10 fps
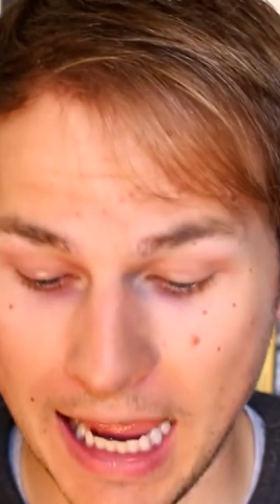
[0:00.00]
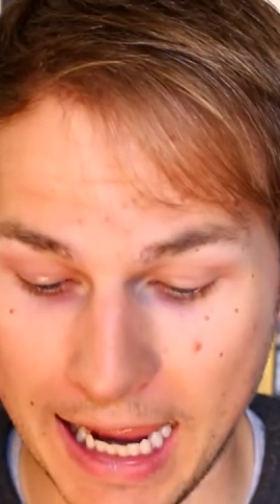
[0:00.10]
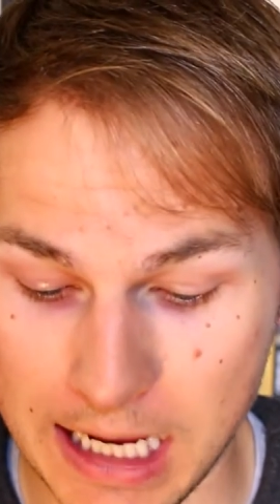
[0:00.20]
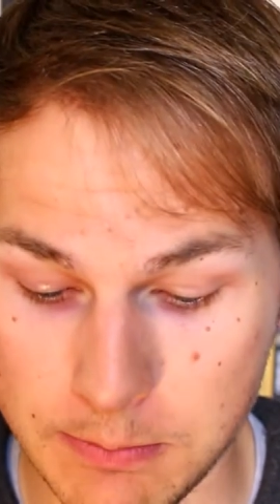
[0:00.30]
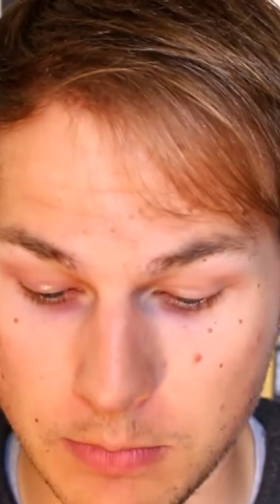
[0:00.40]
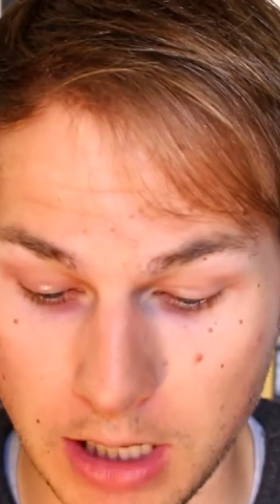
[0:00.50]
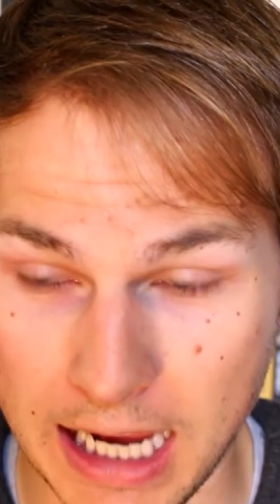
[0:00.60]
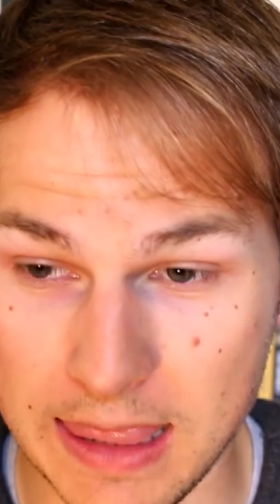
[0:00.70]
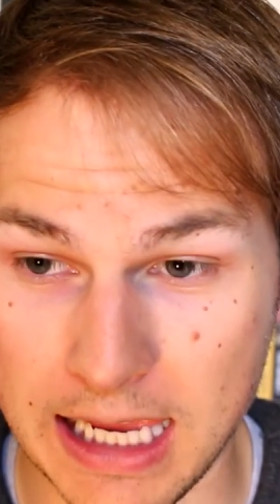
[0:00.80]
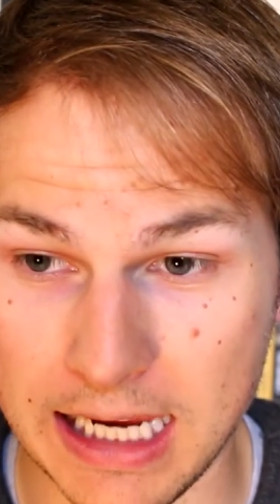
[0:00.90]
And
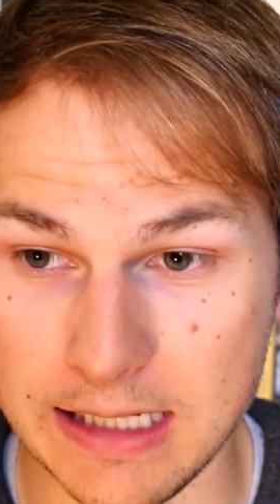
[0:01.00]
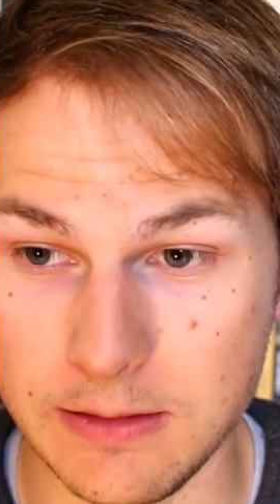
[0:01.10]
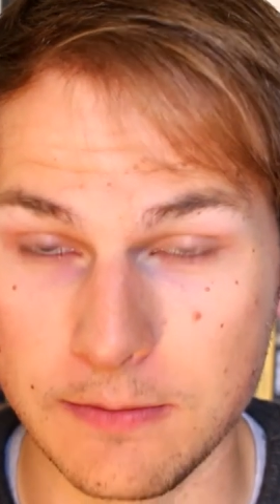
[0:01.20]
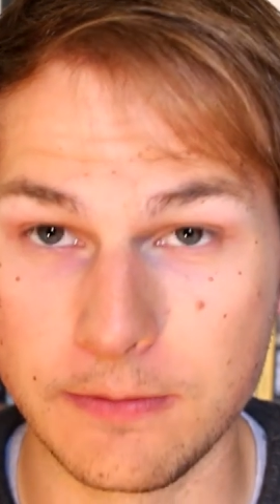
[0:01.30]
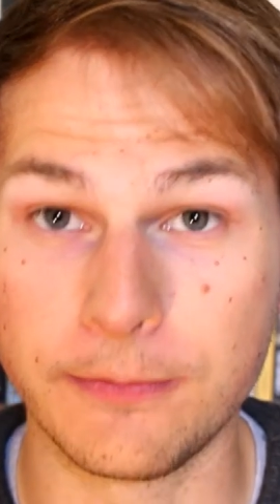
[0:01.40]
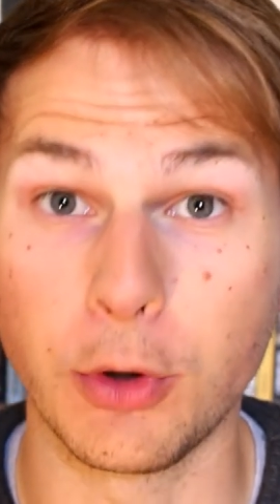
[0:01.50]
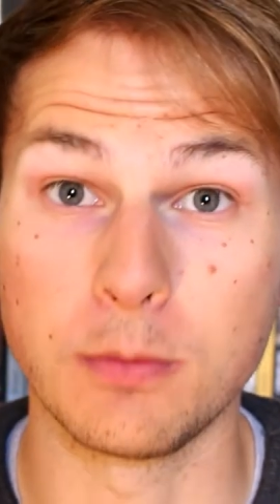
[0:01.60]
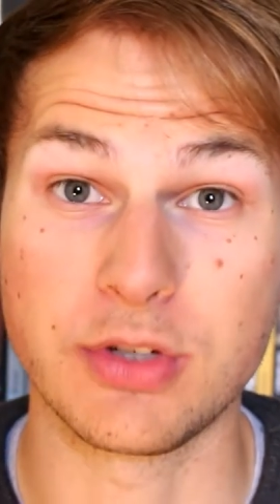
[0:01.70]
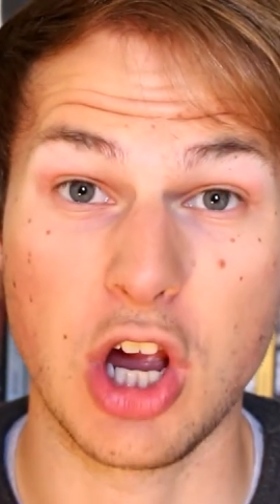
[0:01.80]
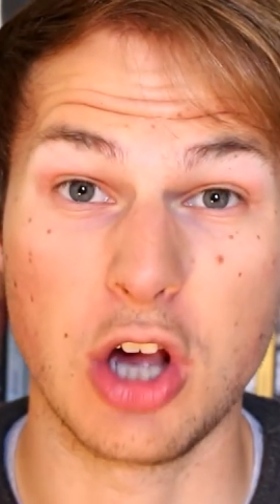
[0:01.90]
then
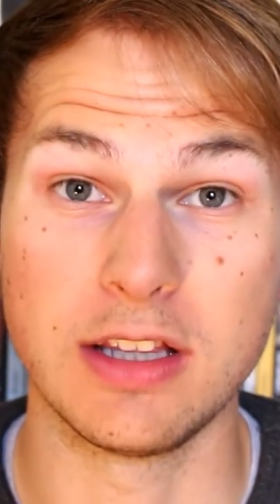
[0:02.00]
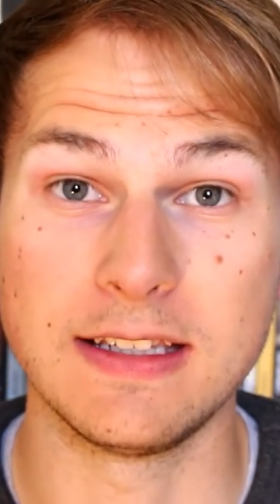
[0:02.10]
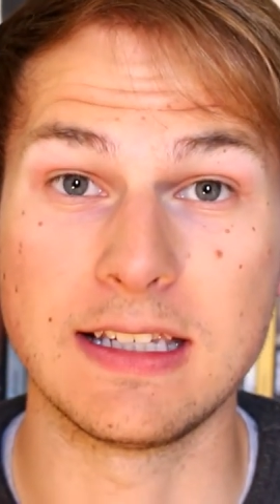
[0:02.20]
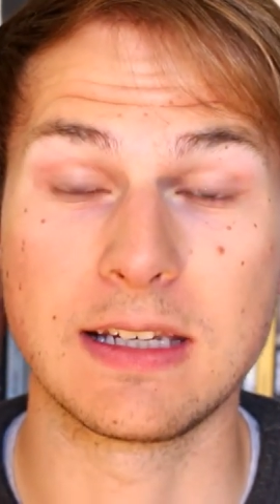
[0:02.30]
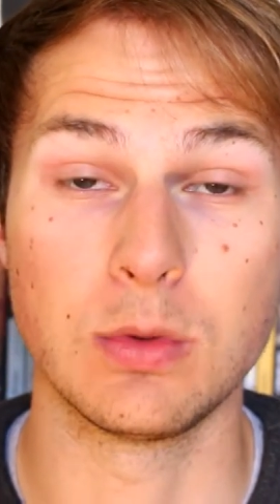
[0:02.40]
Forum Scotland